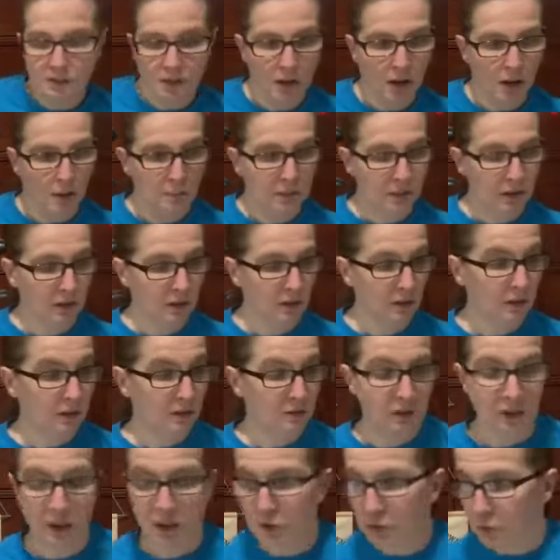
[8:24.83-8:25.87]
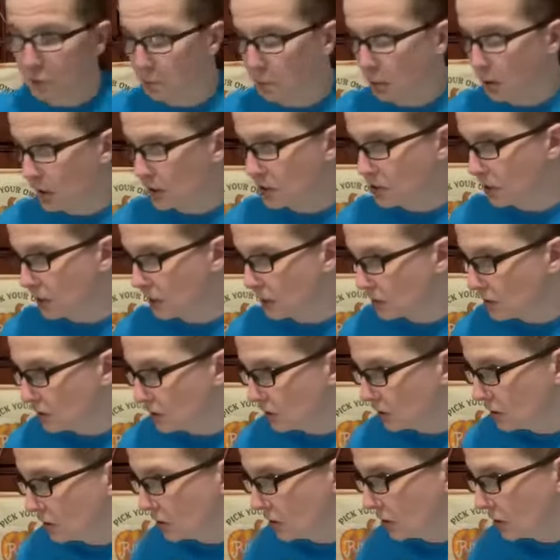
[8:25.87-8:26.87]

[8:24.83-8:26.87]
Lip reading: top of other projects.